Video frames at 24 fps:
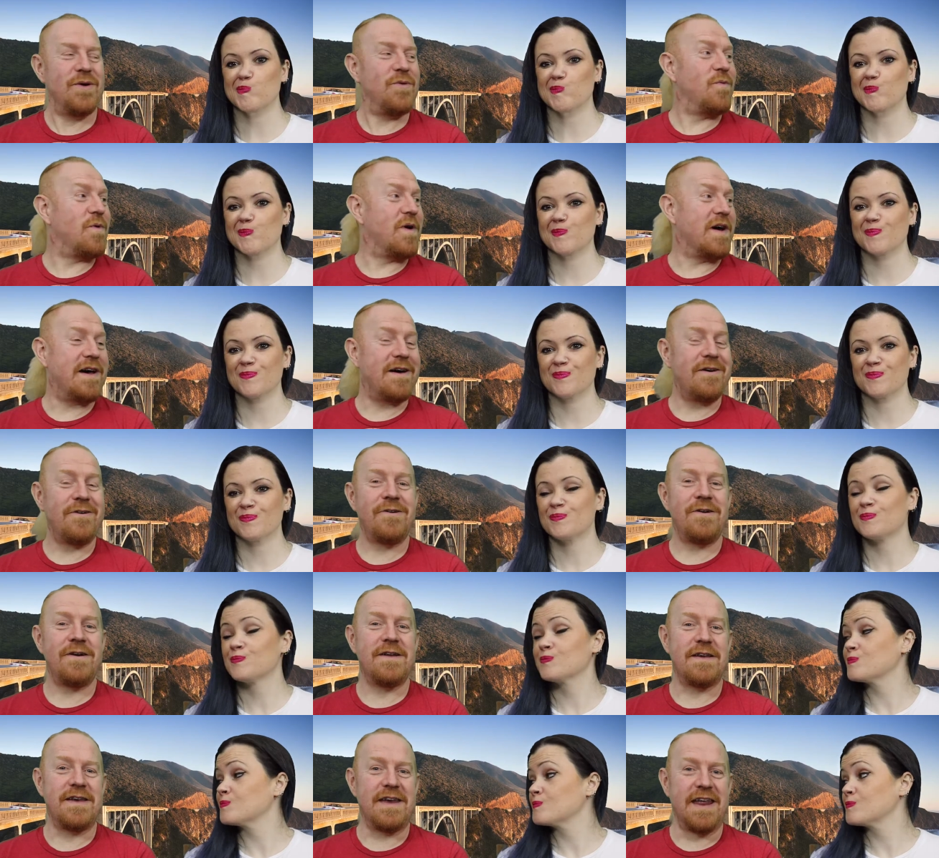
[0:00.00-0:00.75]

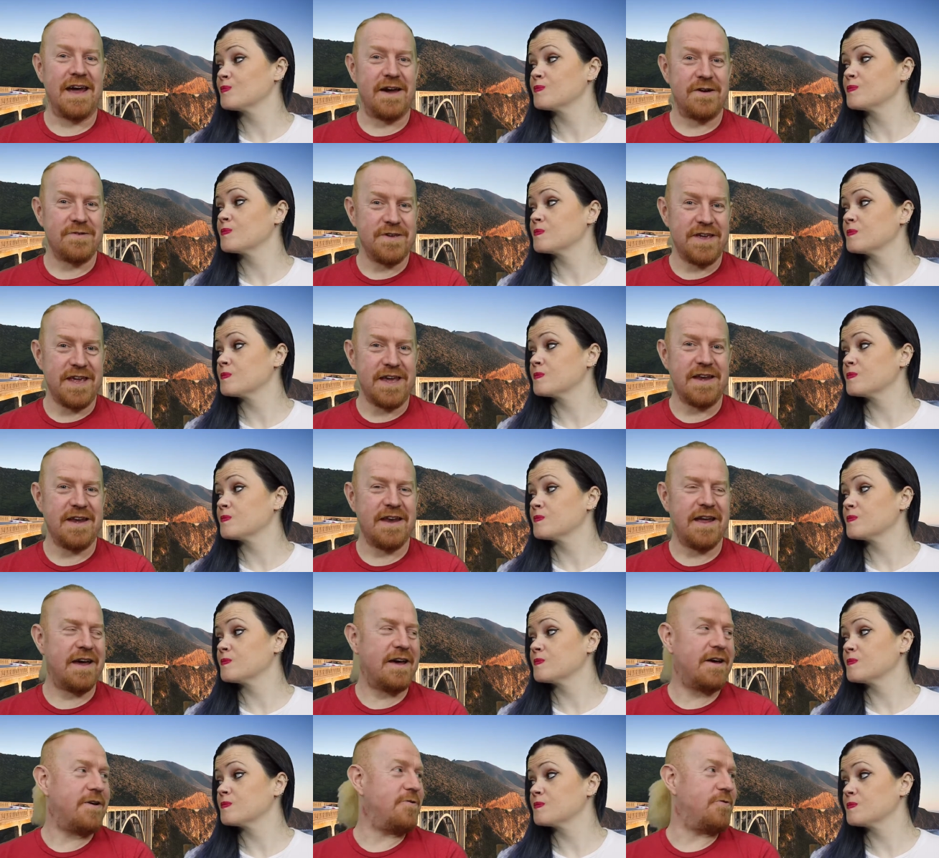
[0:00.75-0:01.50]
Speaker 1: Well, now you
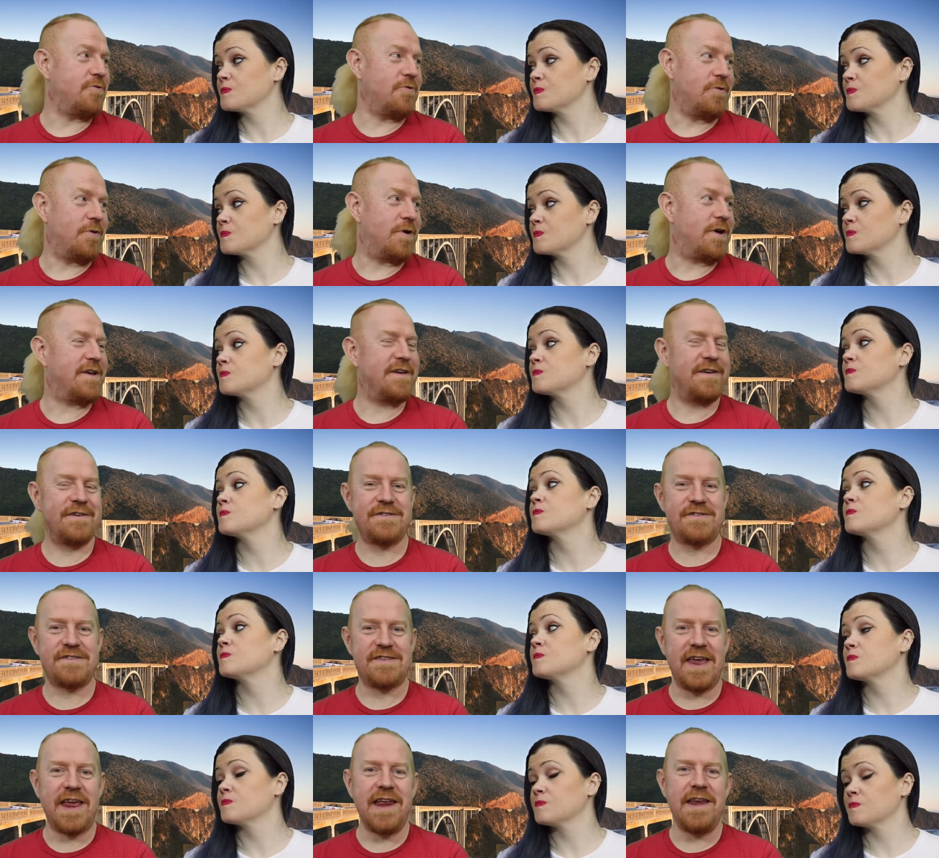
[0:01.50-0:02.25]
know.
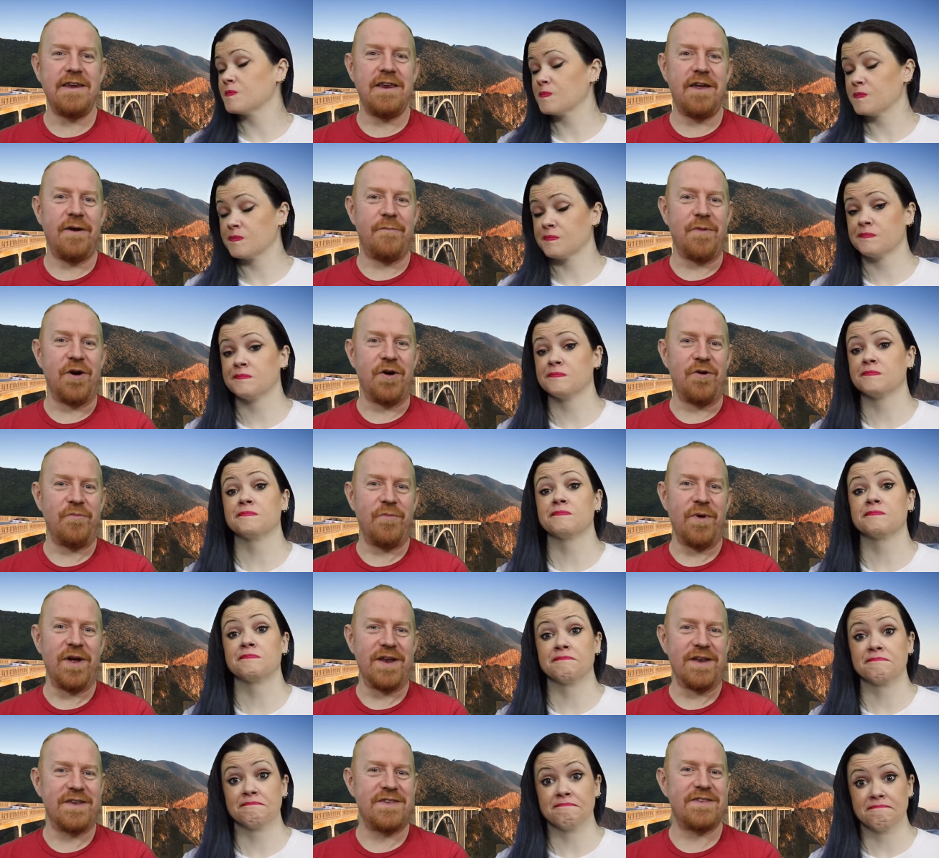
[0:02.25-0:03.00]
Senior
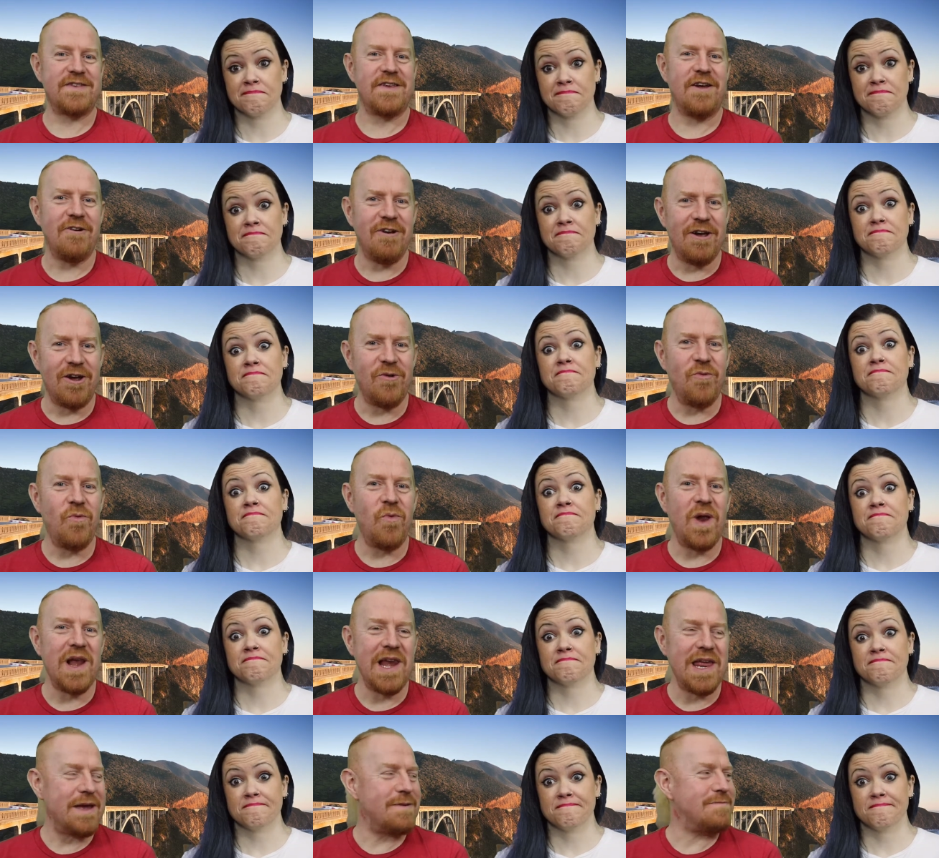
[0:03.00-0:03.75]
Moment, starring
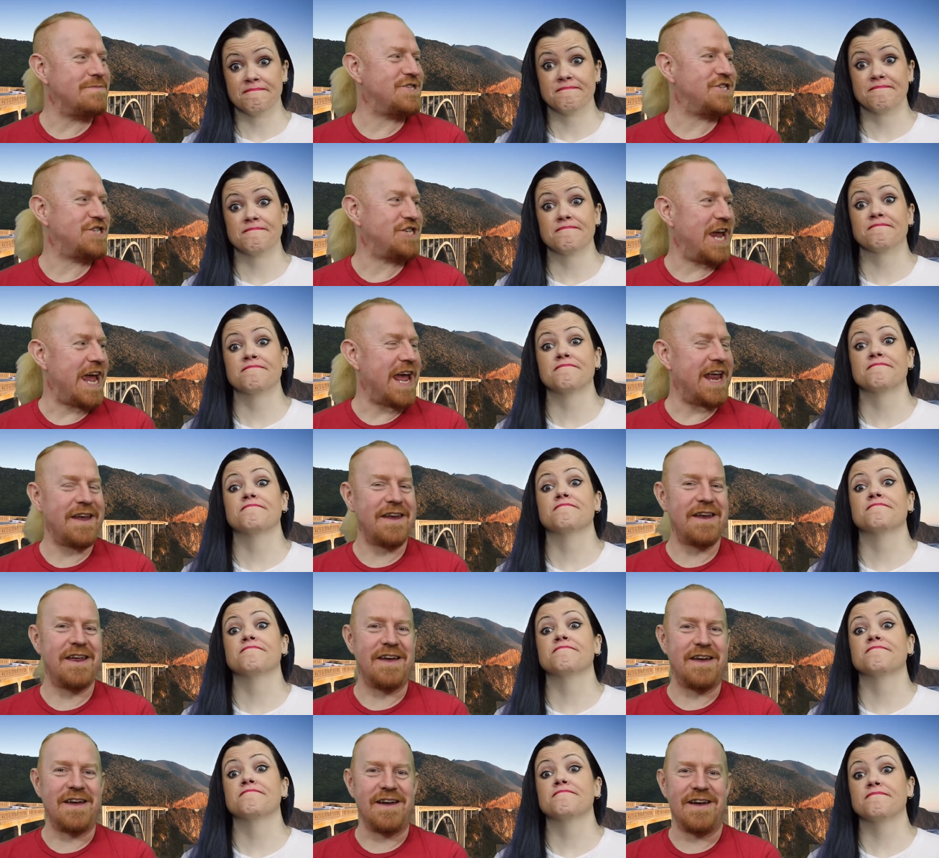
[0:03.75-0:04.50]
William
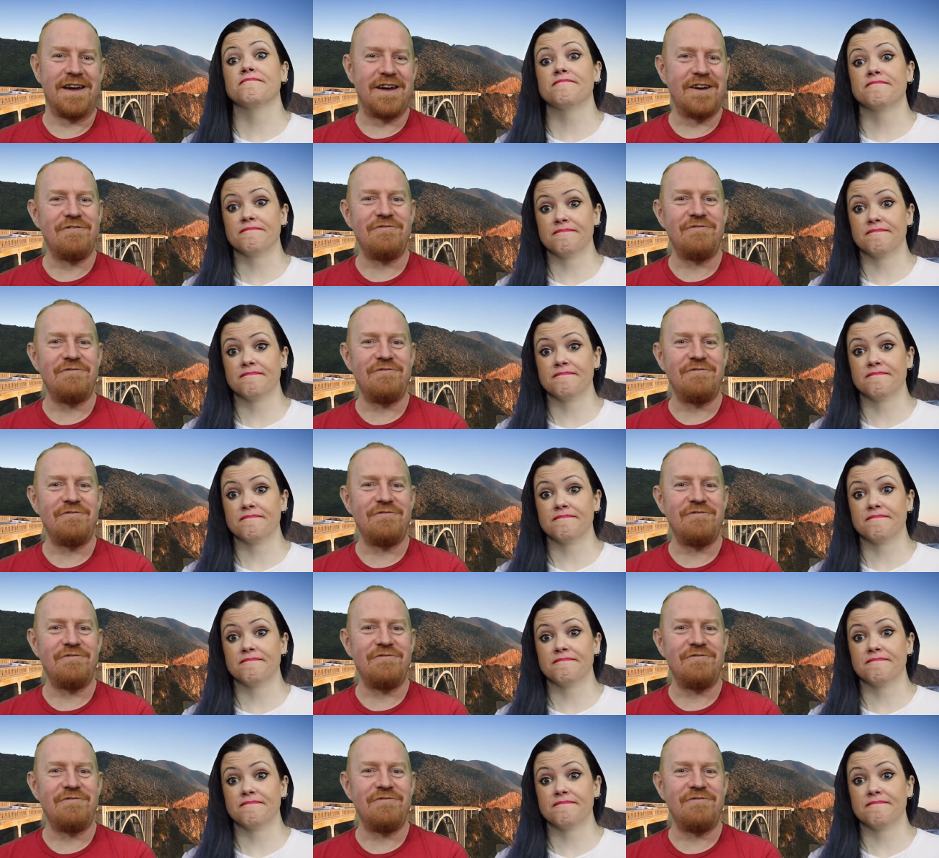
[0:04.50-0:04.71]
Shatner and